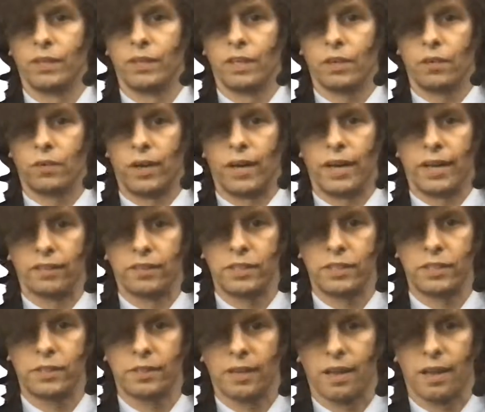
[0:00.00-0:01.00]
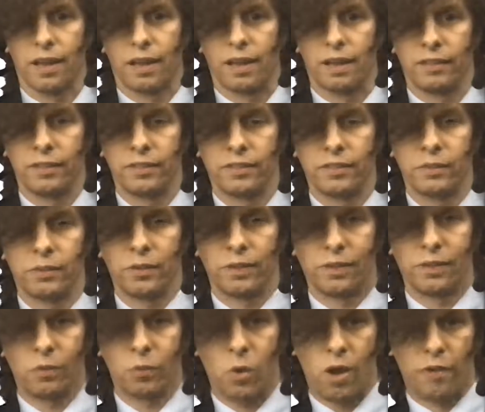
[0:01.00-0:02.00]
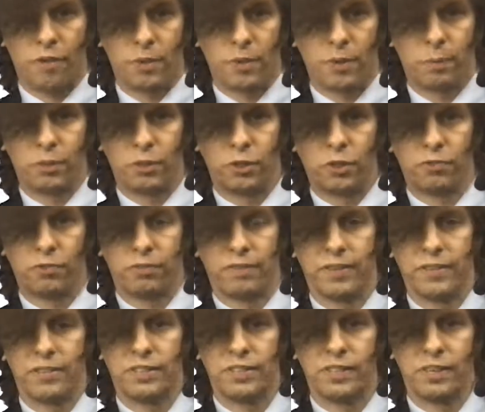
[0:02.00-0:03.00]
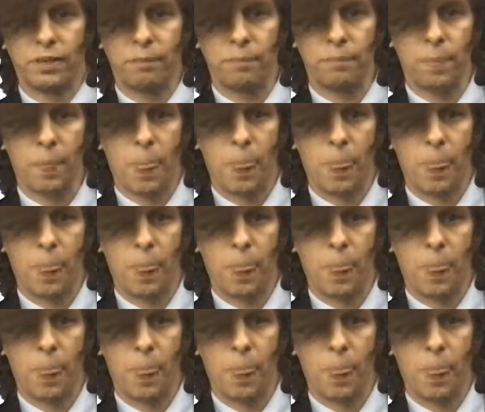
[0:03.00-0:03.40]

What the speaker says: Great. Let's walk through the proof of this theorem.